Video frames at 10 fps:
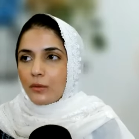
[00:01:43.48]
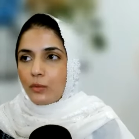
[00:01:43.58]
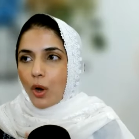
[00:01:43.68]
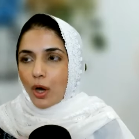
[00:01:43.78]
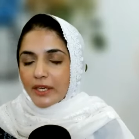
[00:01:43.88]

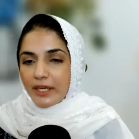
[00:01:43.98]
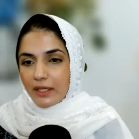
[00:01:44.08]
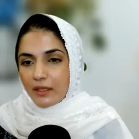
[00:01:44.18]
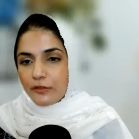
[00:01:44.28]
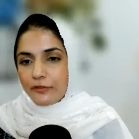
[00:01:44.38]

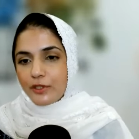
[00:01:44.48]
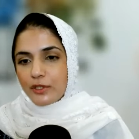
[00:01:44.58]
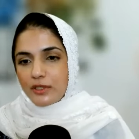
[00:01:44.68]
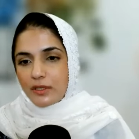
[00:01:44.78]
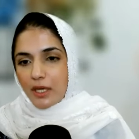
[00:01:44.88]
walking in the
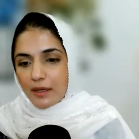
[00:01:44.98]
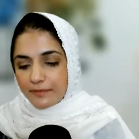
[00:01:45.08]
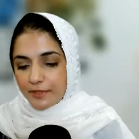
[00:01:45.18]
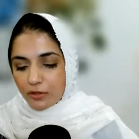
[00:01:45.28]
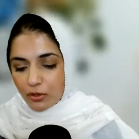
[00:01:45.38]

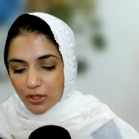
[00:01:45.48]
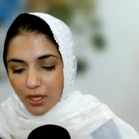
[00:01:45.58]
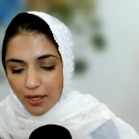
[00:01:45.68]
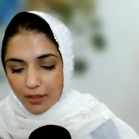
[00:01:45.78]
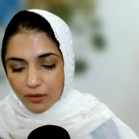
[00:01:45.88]
footsteps so
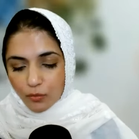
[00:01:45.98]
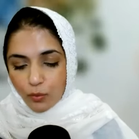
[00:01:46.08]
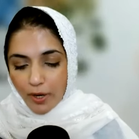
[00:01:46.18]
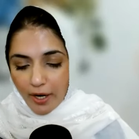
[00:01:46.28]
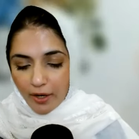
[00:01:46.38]
that
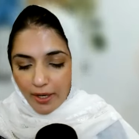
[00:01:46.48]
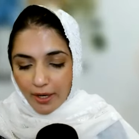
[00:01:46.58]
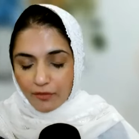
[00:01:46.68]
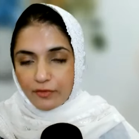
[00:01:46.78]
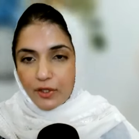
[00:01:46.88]

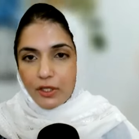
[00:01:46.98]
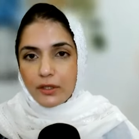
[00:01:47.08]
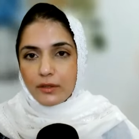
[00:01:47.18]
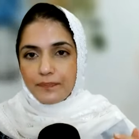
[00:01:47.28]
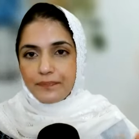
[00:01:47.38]

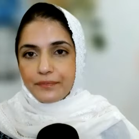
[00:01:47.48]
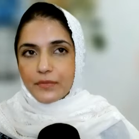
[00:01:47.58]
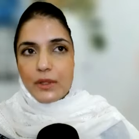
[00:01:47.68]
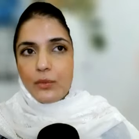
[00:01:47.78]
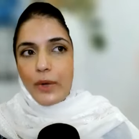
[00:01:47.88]
wherever
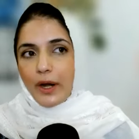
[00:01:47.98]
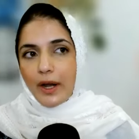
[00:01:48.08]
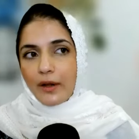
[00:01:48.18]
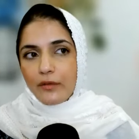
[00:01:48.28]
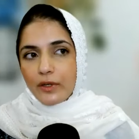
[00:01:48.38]

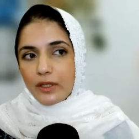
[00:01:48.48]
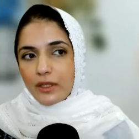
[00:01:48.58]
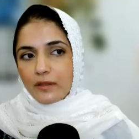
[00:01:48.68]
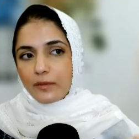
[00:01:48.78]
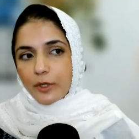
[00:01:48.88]
wherever
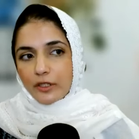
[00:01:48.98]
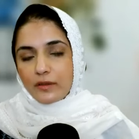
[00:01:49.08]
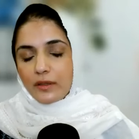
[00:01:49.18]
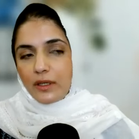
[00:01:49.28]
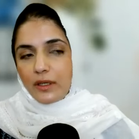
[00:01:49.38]
this
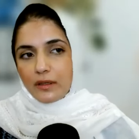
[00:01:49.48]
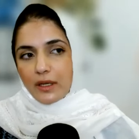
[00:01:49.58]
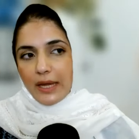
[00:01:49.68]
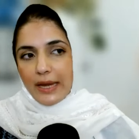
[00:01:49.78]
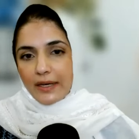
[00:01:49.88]
person
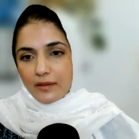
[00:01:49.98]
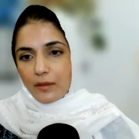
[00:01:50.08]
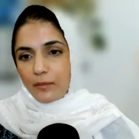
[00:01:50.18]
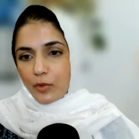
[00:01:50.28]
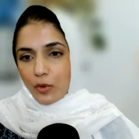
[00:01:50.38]
ends
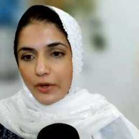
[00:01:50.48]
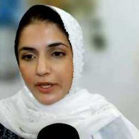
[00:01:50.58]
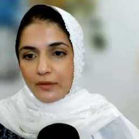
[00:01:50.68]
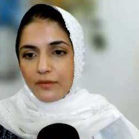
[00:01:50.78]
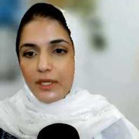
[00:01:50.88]
up
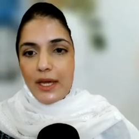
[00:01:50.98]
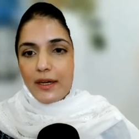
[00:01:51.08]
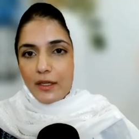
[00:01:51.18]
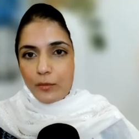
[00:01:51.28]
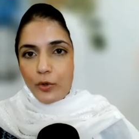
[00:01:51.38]
going, we
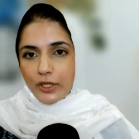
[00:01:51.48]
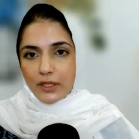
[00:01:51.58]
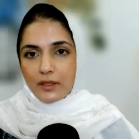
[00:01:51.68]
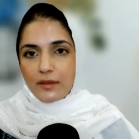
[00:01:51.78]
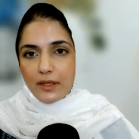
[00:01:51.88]
end up going
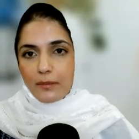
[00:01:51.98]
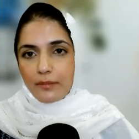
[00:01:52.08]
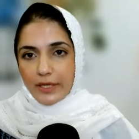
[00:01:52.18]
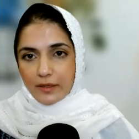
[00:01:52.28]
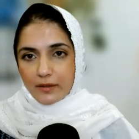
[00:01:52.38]
in the
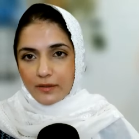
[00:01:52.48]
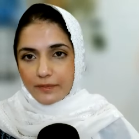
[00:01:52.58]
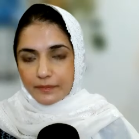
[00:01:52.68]
same place.